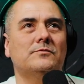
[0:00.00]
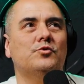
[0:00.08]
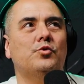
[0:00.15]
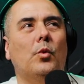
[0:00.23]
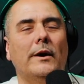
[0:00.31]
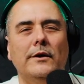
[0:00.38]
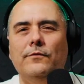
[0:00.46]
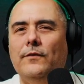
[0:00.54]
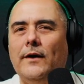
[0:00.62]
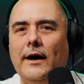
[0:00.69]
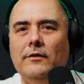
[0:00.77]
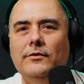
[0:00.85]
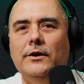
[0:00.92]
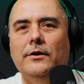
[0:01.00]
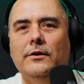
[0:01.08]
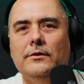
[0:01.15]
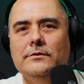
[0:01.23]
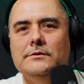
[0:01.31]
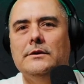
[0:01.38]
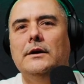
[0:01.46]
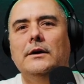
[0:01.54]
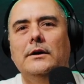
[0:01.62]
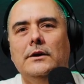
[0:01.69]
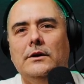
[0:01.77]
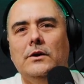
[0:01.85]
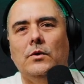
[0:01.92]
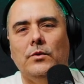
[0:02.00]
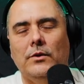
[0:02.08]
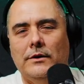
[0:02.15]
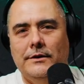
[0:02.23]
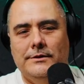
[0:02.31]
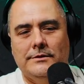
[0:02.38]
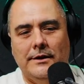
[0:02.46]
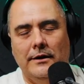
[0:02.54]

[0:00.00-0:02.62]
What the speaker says: 25 years really just